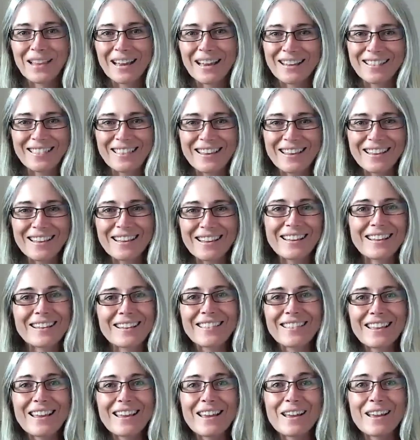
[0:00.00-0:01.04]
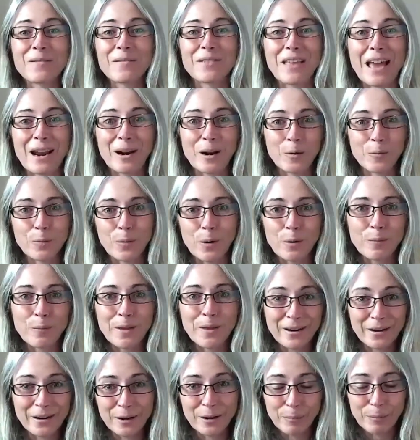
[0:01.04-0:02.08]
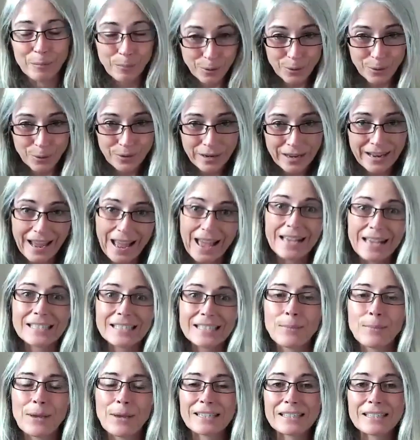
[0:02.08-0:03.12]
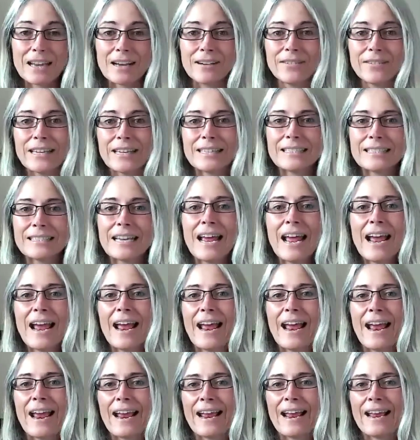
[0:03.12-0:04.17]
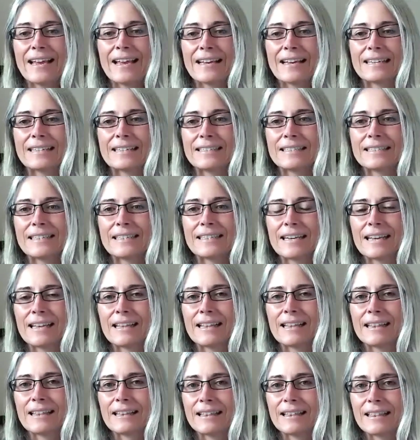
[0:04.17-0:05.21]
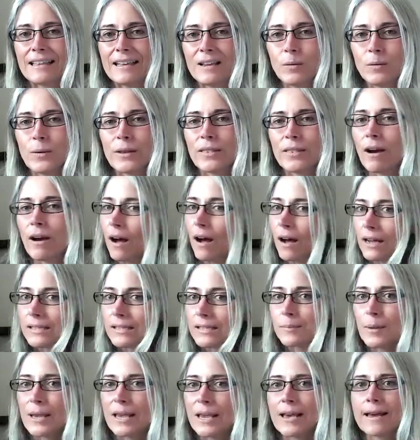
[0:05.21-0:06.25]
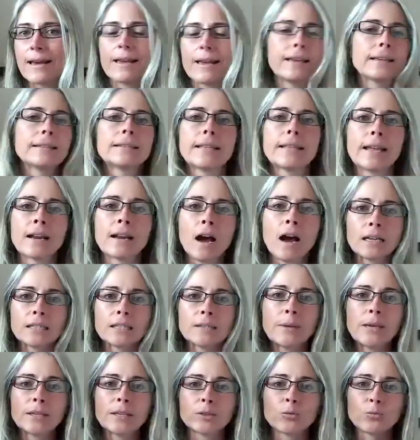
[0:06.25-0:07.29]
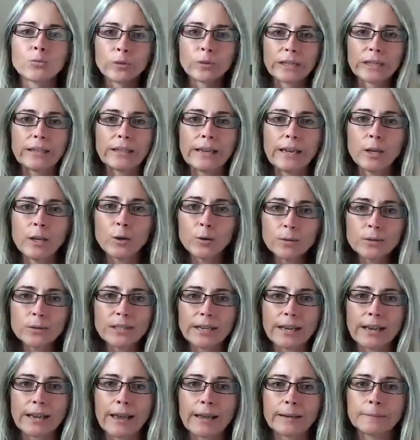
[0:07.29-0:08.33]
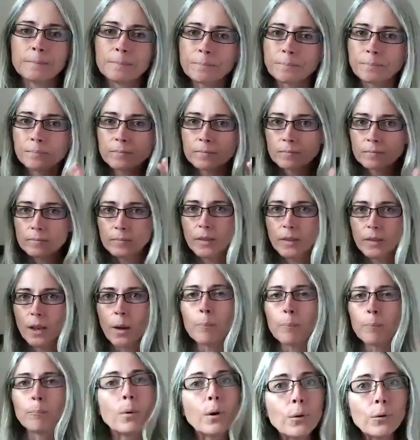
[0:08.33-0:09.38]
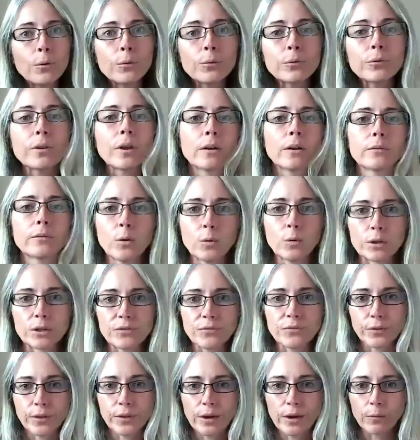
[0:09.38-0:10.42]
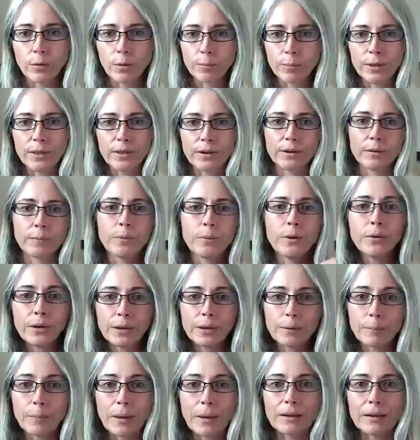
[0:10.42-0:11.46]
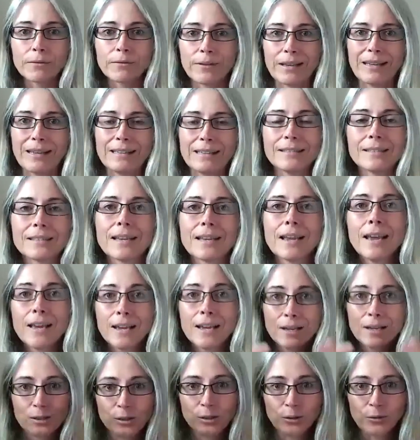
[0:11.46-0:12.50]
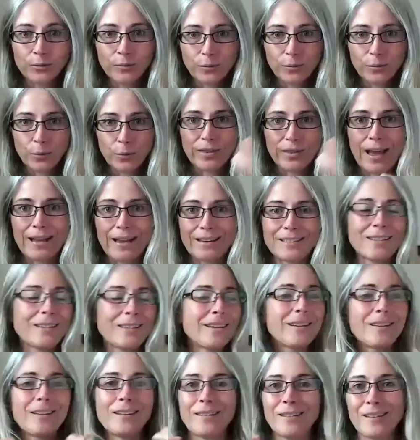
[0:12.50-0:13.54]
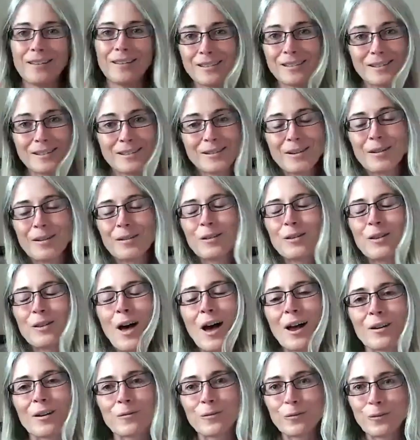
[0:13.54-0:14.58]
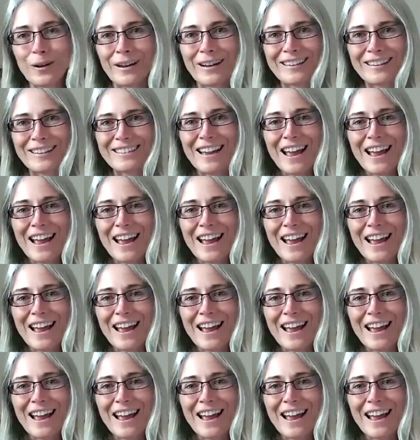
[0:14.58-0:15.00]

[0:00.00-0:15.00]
Thinking of that aromatherapeutic aspect of it. And the thing with Osmia is that Osmia is really using it both, of course, for the aromatherapeutic benefits. So for that, this is a lot of what